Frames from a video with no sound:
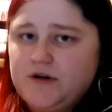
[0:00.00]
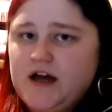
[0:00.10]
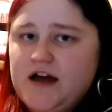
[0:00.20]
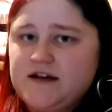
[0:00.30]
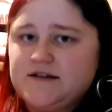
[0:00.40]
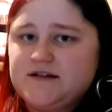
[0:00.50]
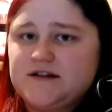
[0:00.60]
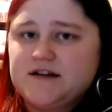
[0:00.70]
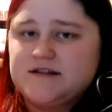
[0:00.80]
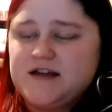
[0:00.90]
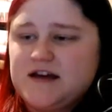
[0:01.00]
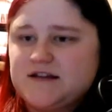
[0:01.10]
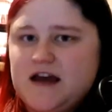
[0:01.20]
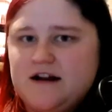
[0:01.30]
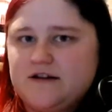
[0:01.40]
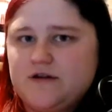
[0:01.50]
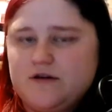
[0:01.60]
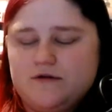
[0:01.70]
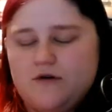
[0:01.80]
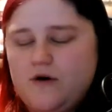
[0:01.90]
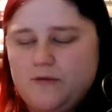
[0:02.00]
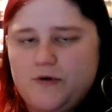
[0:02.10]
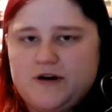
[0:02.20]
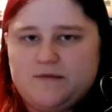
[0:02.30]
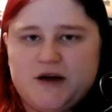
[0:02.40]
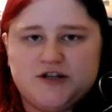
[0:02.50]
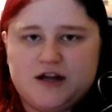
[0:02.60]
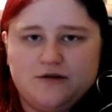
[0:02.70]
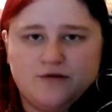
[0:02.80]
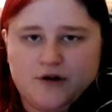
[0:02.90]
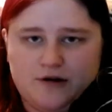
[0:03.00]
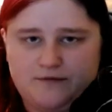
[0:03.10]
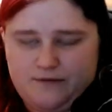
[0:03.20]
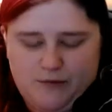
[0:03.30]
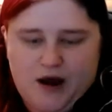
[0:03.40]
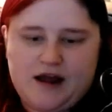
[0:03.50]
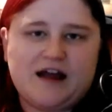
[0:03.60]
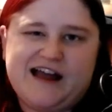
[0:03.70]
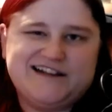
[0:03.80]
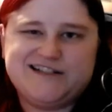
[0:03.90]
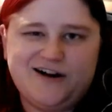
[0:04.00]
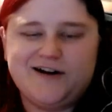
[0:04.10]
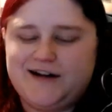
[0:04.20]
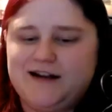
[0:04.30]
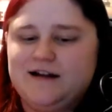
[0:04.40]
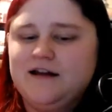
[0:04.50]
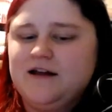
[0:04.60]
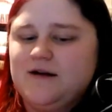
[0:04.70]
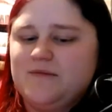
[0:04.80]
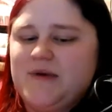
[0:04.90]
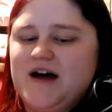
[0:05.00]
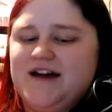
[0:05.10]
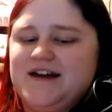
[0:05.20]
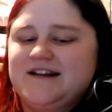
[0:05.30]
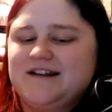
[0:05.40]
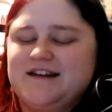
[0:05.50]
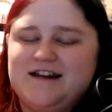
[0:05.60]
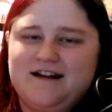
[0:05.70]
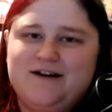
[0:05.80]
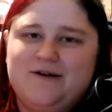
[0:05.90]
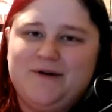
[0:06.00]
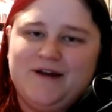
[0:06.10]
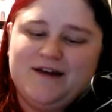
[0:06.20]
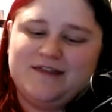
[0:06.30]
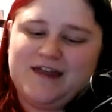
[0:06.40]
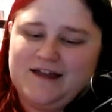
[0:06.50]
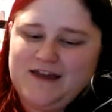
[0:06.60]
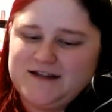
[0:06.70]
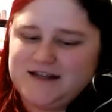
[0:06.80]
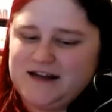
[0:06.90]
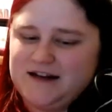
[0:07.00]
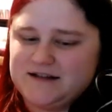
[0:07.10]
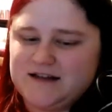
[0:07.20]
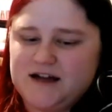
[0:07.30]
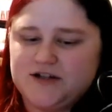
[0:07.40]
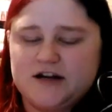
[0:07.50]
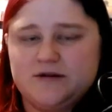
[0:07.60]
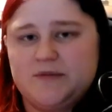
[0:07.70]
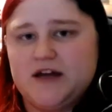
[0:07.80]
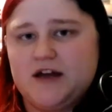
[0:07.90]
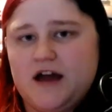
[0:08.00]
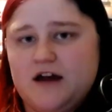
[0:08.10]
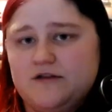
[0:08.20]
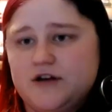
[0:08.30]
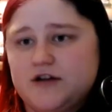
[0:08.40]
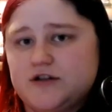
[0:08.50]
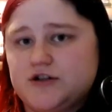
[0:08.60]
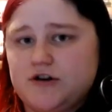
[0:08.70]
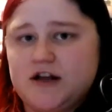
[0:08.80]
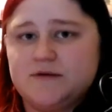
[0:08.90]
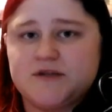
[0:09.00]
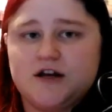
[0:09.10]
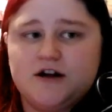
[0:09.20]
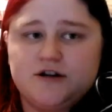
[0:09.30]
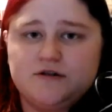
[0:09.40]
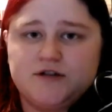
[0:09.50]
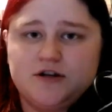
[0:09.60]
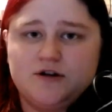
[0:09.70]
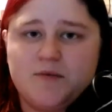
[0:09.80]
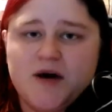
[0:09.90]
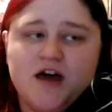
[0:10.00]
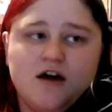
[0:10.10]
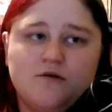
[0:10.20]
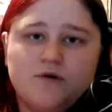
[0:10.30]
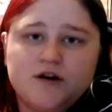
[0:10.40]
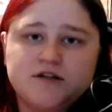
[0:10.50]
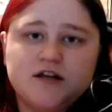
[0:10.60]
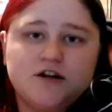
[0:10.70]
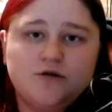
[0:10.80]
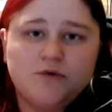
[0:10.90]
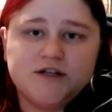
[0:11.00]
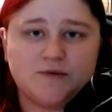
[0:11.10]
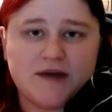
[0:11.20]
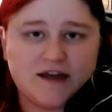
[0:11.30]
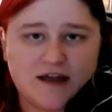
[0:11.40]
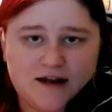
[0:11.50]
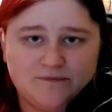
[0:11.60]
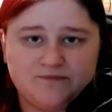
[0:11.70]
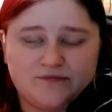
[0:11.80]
guys, because that's kind of the whole point of my channel, of why I kind of started it. But you know, that's getting sidetracked. But the streams on YouTube will continue once a week again,